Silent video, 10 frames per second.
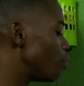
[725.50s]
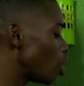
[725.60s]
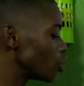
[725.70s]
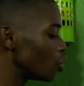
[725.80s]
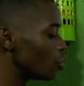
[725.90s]
the
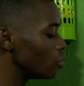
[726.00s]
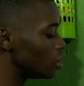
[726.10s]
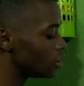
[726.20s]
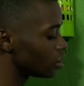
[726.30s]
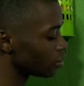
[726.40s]
bursary
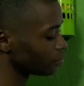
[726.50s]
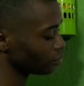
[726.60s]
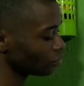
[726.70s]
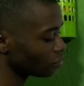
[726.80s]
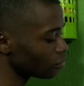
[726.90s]
unit,
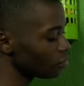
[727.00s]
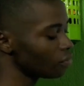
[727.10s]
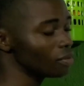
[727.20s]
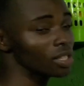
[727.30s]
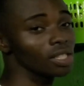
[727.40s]

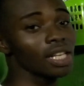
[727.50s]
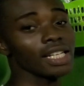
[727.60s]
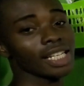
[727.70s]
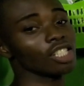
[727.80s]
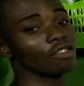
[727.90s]
they
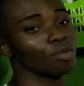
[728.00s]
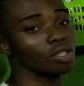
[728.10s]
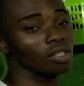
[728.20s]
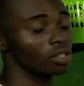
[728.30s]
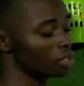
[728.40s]
are in charge of
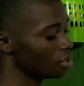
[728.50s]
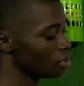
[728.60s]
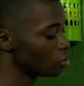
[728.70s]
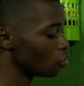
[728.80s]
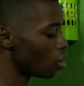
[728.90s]
money.
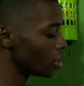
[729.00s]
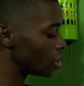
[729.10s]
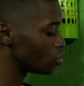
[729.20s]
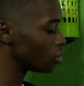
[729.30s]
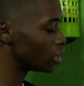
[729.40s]
So what
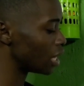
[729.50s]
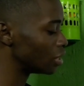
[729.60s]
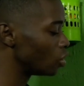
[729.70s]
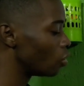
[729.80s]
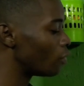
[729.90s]
they do is
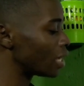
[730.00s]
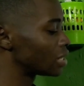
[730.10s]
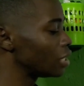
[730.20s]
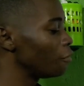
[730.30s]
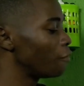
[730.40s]
that they
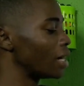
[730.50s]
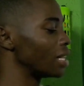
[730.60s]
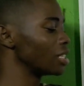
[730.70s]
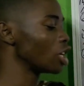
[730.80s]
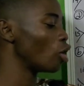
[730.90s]
oversee
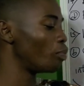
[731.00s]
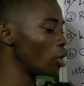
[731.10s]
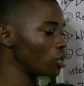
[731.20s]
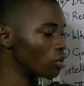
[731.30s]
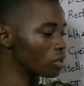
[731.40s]
financial
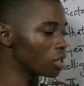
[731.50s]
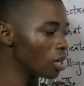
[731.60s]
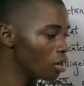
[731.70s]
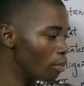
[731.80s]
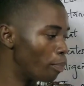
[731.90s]
operations,
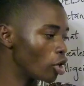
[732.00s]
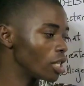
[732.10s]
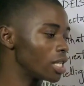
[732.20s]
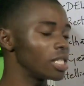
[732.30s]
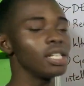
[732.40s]

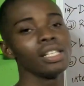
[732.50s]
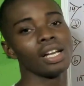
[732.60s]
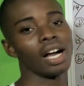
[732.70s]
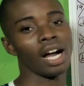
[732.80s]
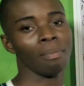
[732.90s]

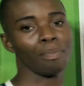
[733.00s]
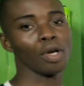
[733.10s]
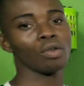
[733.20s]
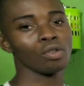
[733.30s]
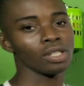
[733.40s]
budgeting, and
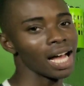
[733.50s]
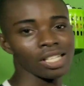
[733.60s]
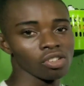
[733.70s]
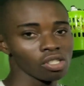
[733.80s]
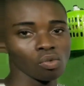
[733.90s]
payroll.
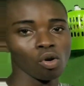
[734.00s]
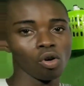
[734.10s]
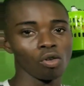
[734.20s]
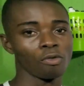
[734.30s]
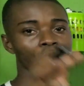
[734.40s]
That's just the
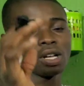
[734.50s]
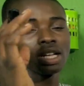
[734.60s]
work of